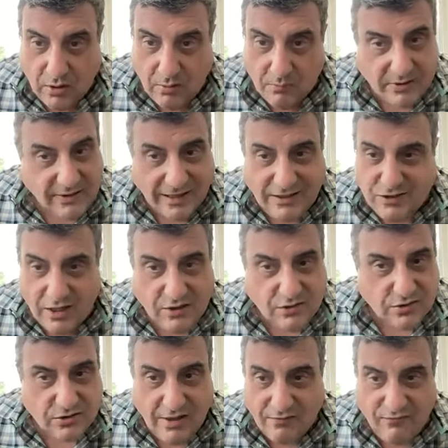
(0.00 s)
But that change
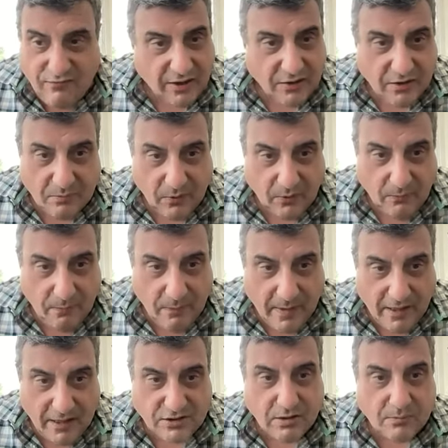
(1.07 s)
is not variable.
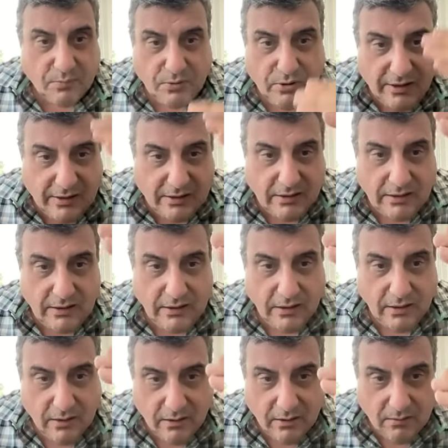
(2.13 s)
It's completely
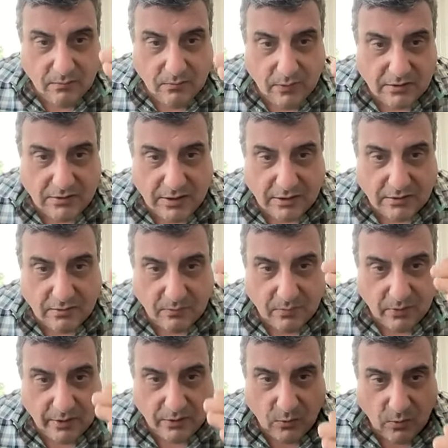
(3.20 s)

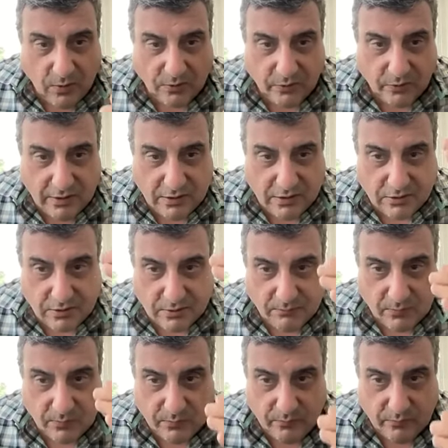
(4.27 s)
predictable and orderly, isn't it?
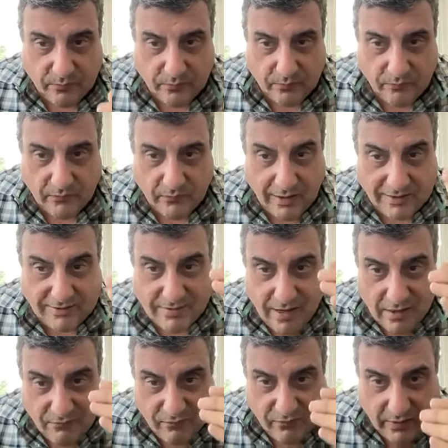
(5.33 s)
It's
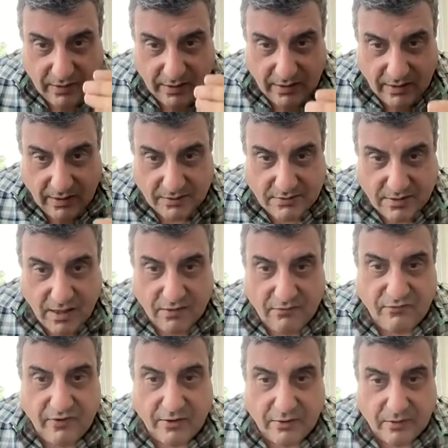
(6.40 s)
not a
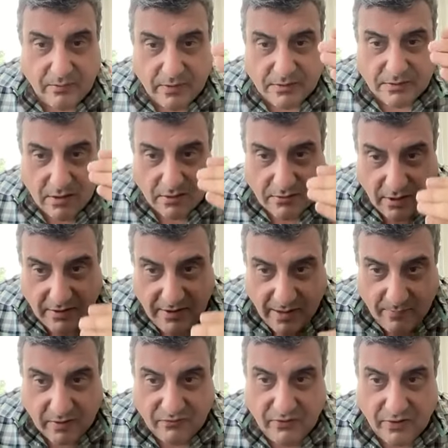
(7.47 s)
variable. It's not a
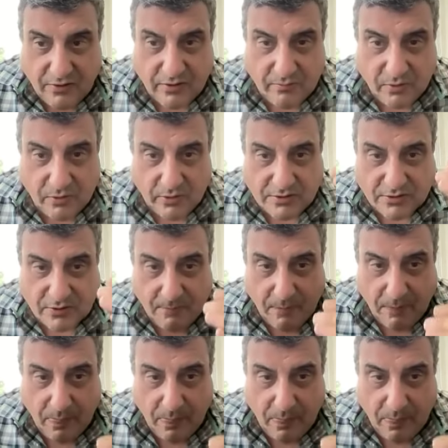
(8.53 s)
dynamic variable, is it?